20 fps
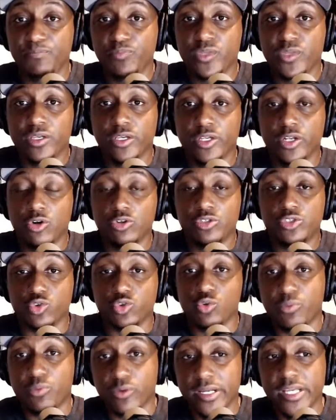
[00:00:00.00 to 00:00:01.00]
Drew
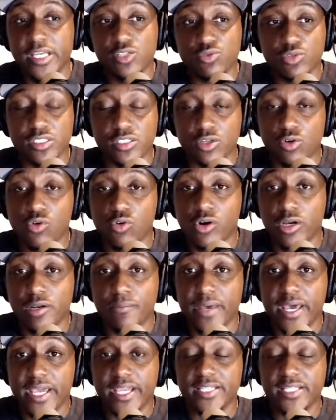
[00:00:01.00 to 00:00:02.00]
Brees was the
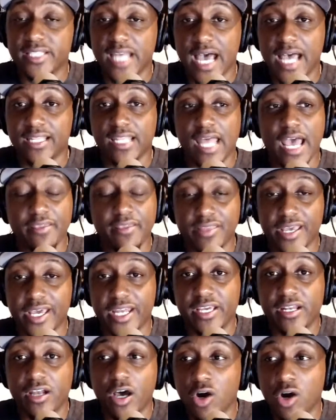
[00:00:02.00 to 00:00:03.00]
quarterback. It's not like that
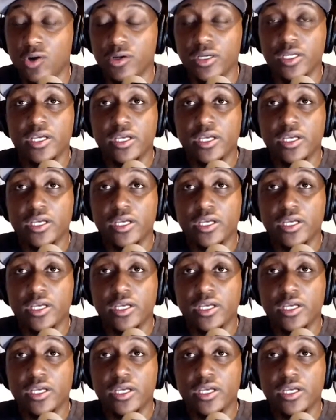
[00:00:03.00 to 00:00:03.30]
at all.